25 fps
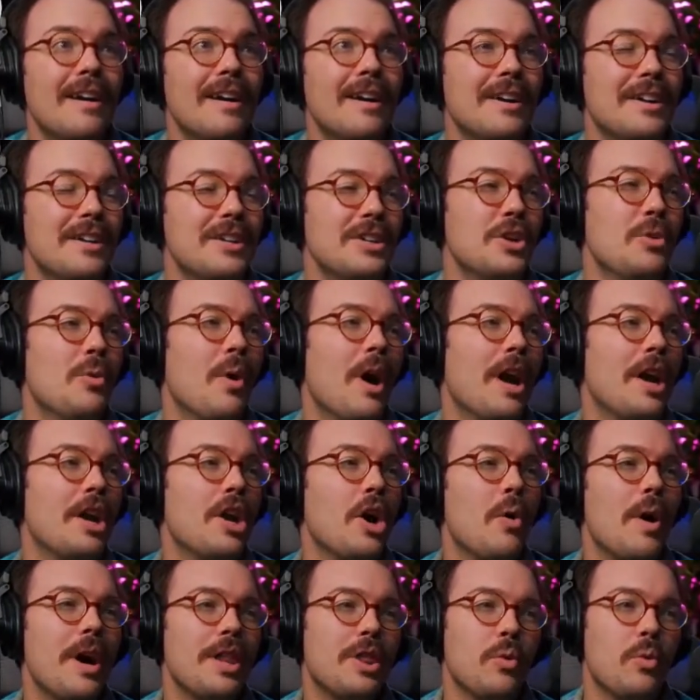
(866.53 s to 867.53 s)
You want to know
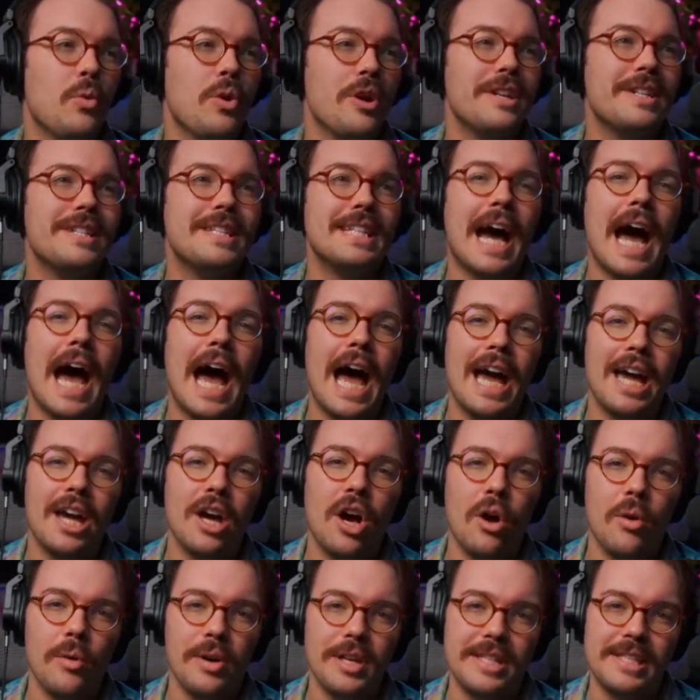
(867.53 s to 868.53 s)
why the word die
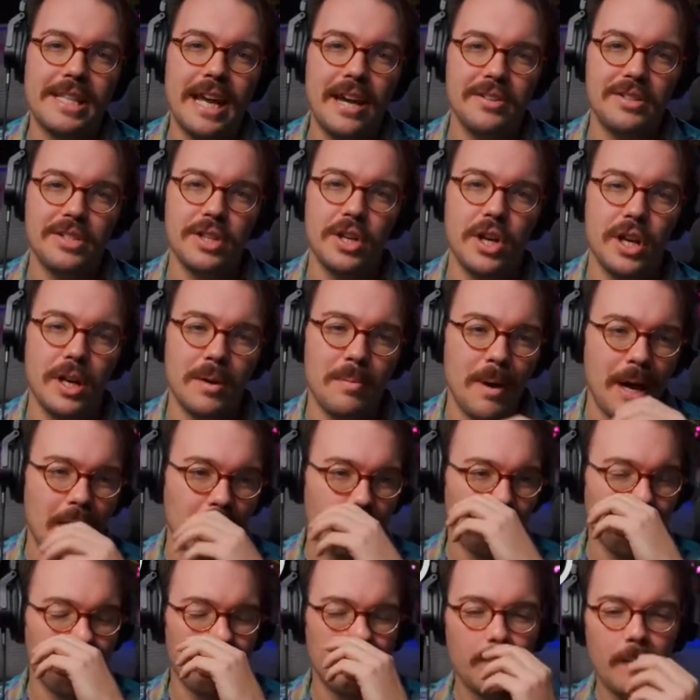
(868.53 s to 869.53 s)
always sounds good in
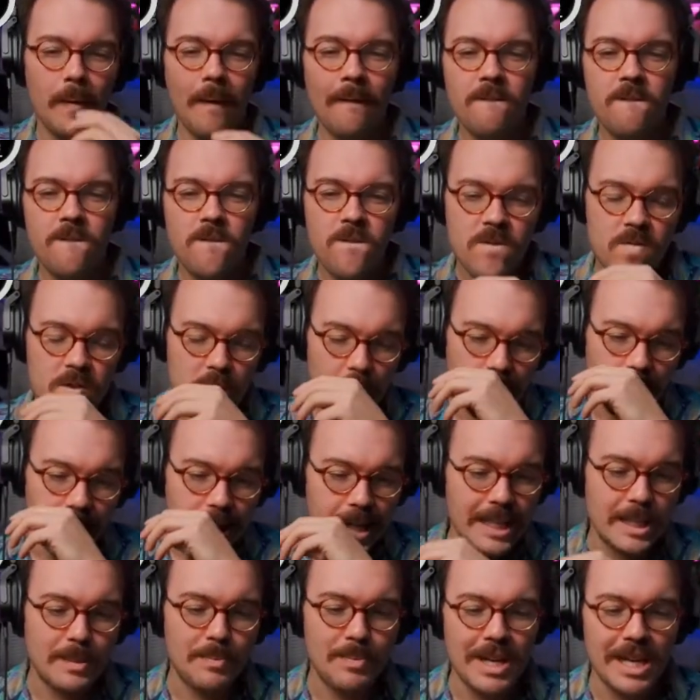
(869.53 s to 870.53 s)
metal?
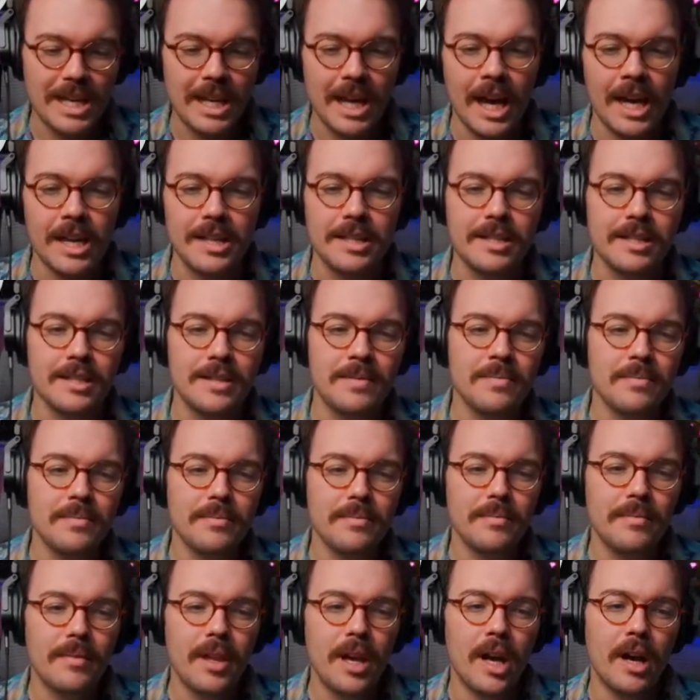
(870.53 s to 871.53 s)
It's because
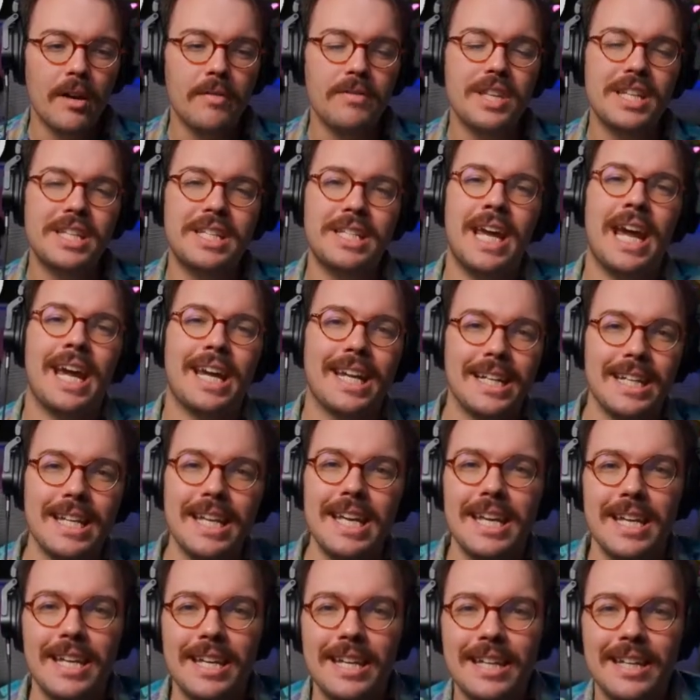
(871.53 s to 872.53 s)
of the
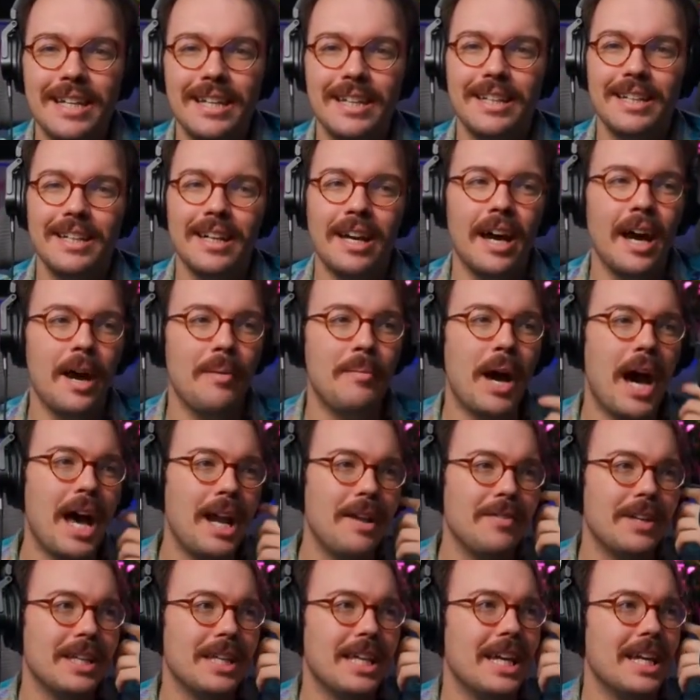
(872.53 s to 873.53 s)
technique. I'm not
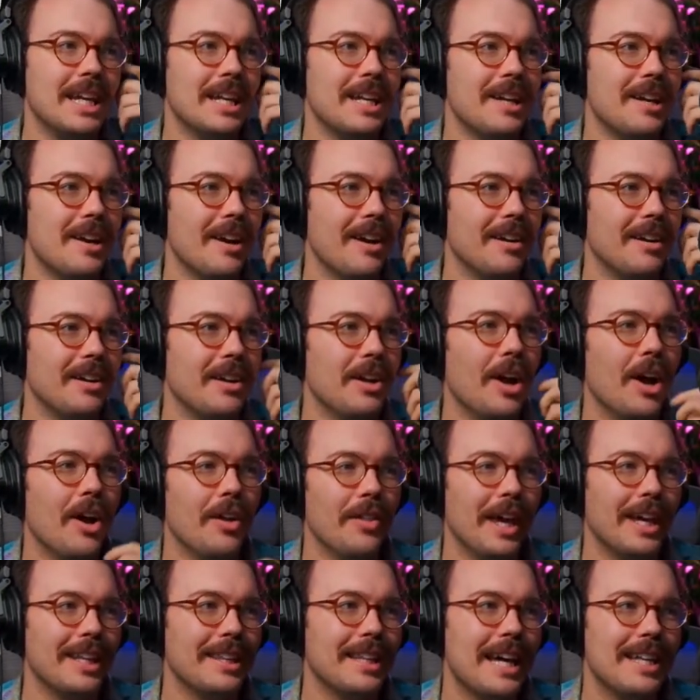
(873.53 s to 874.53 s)
even kidding here. You know,
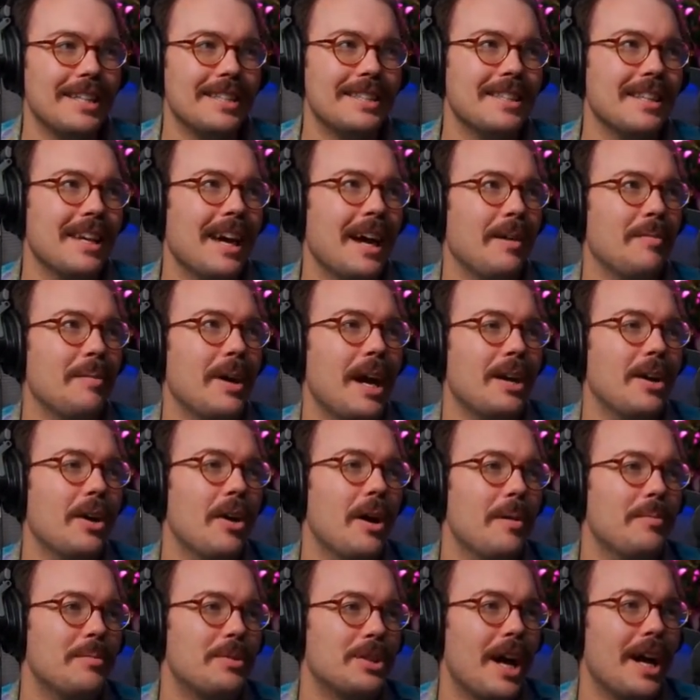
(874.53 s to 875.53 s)
like I know
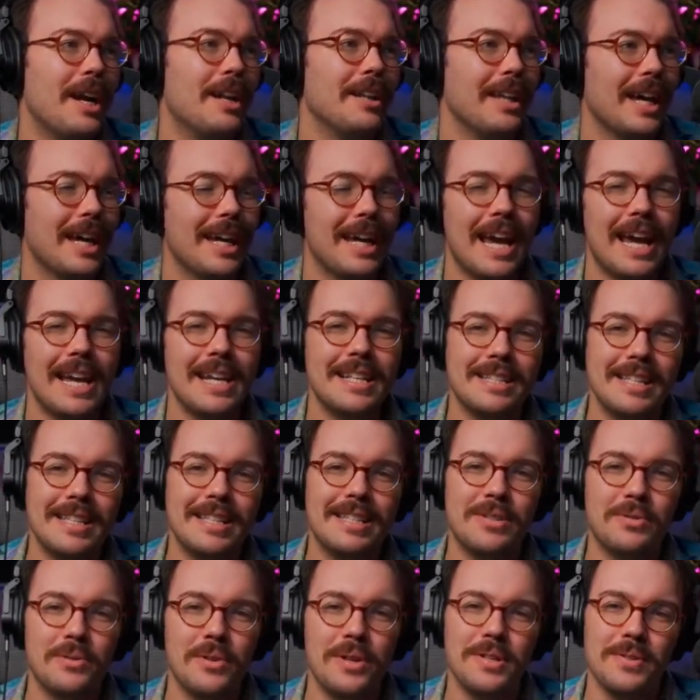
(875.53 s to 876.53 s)
I'm trying to like haze this
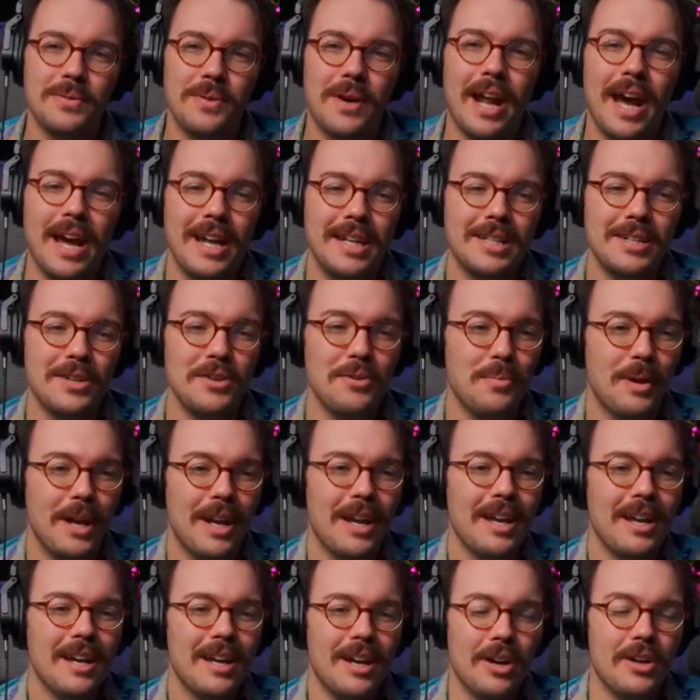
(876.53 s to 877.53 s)
towards what I do,
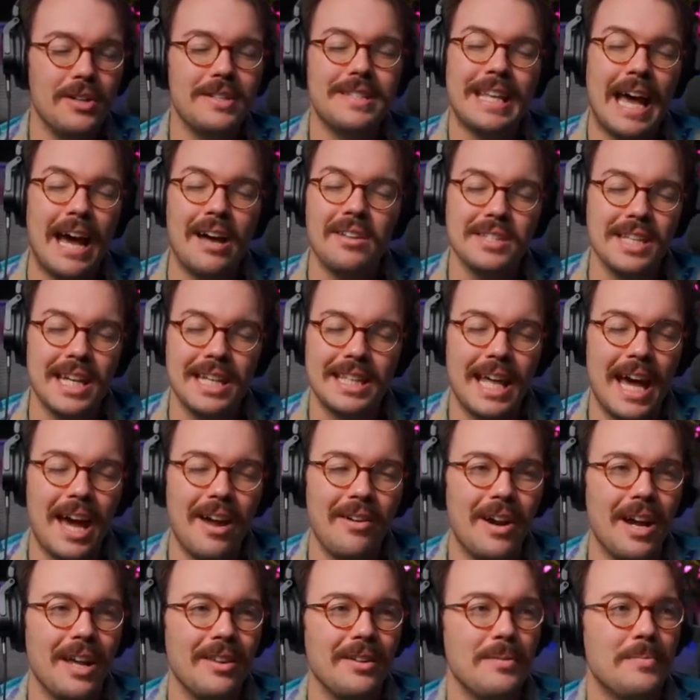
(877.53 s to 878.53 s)
or it sounds like that
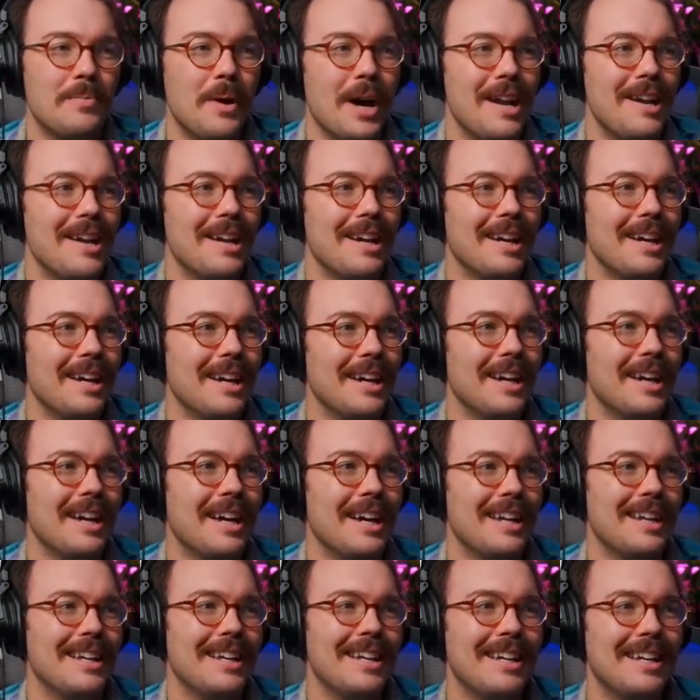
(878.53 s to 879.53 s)
rather, but
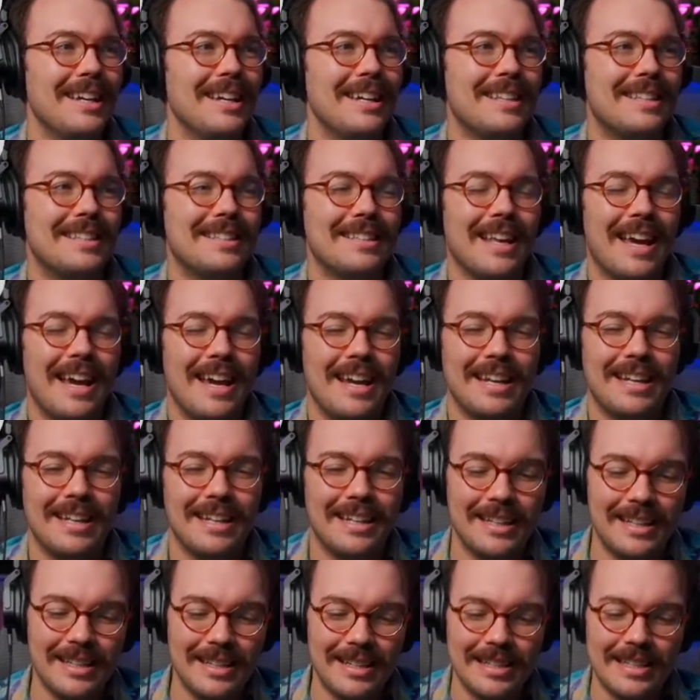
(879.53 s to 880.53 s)
it's like
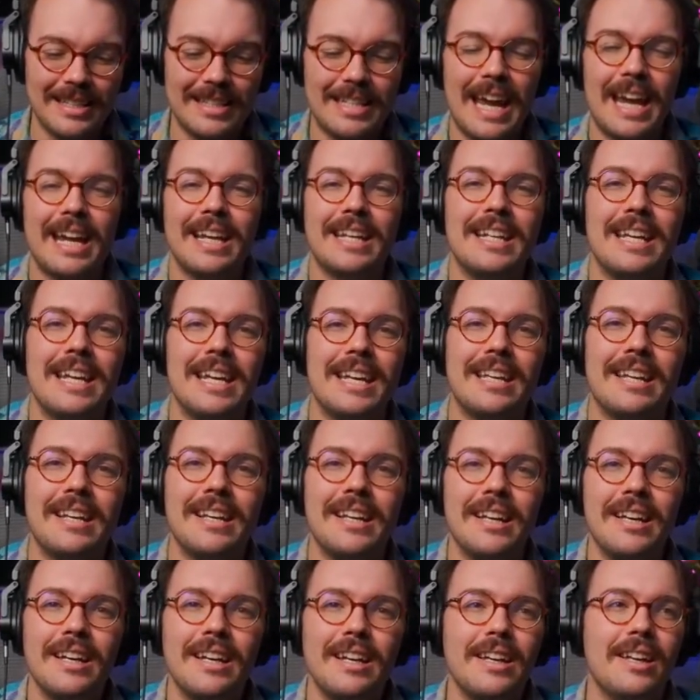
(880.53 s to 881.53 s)
the technique.
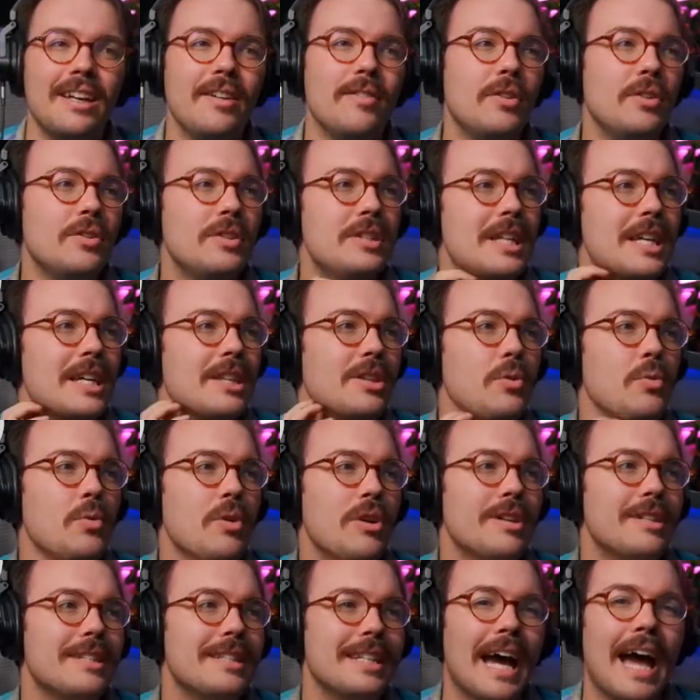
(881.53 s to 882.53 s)
If you sing the
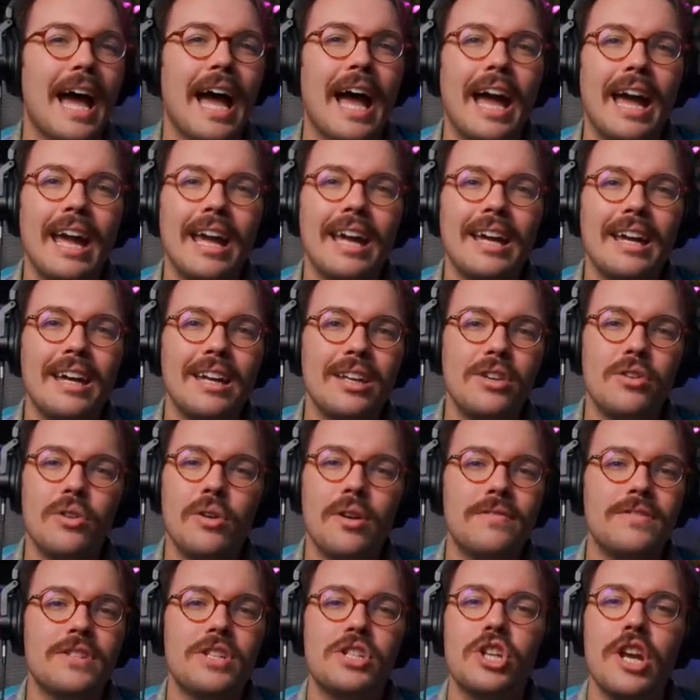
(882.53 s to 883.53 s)
word die, you don't
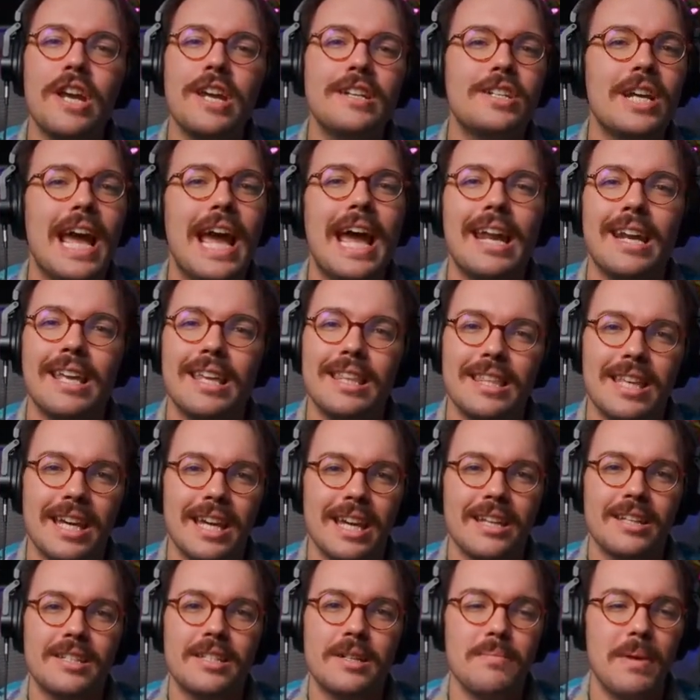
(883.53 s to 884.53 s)
have to change
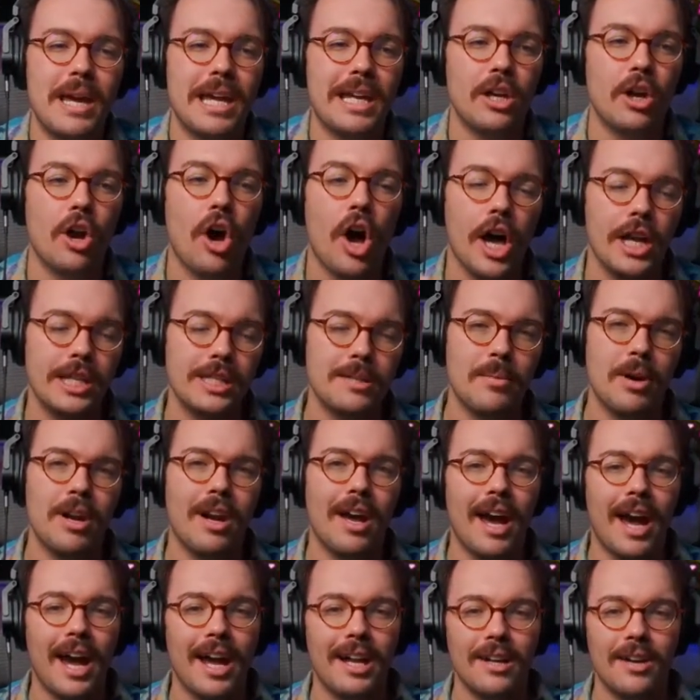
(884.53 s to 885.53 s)
anything to make it awesome on a
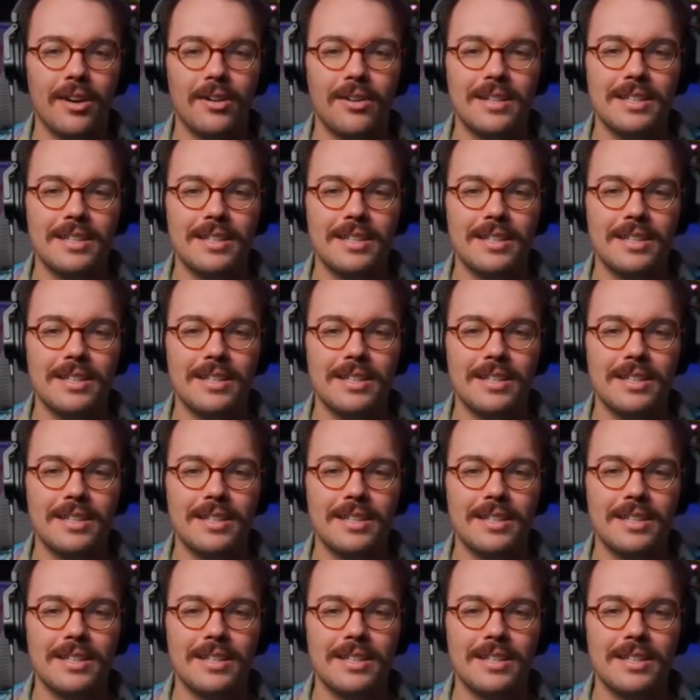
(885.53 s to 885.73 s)
high note.